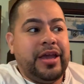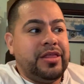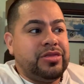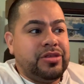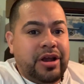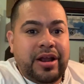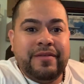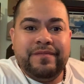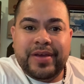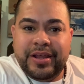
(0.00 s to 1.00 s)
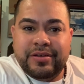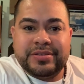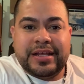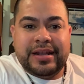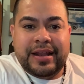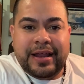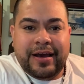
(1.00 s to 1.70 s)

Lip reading: enduring videos that